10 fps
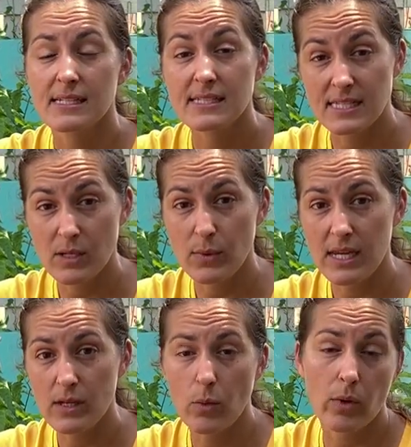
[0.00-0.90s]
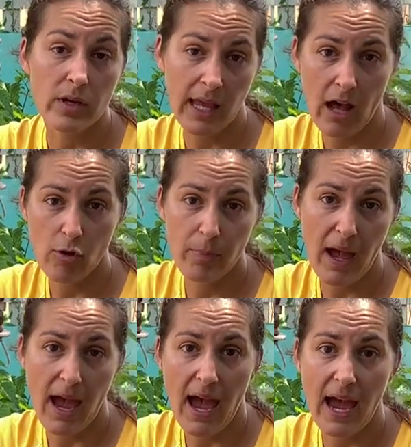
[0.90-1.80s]
seaweed or kelp
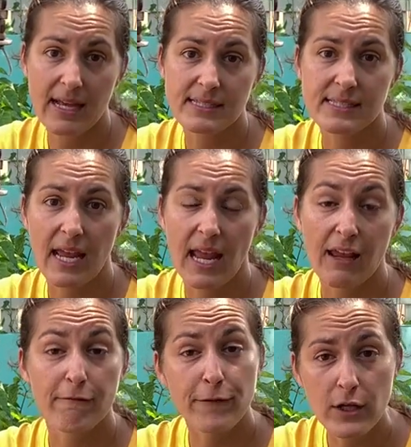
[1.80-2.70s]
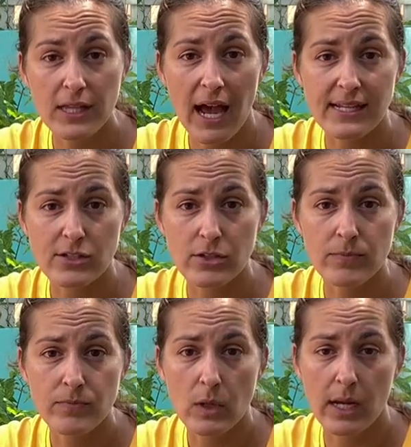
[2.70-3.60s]
as a fertilizer
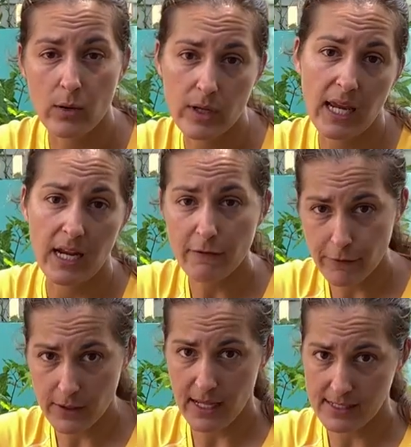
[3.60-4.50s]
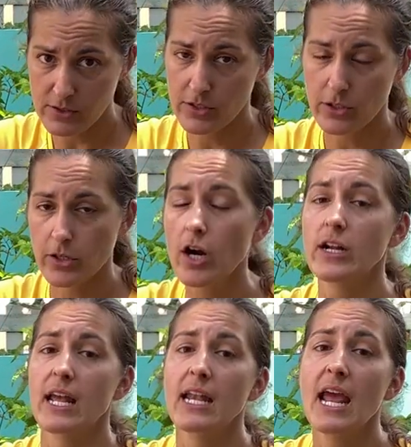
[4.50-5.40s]
an organic fertilizer in your
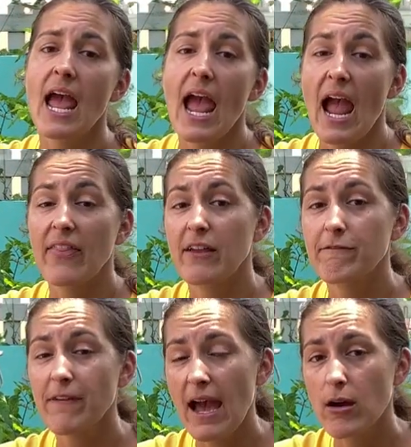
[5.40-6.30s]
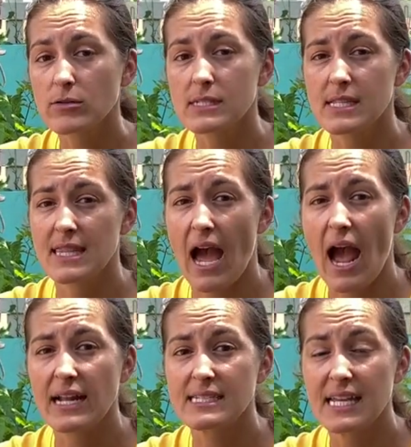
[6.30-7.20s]
garden, and they found
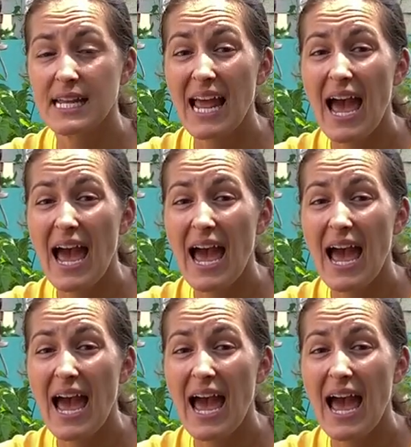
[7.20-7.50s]
that it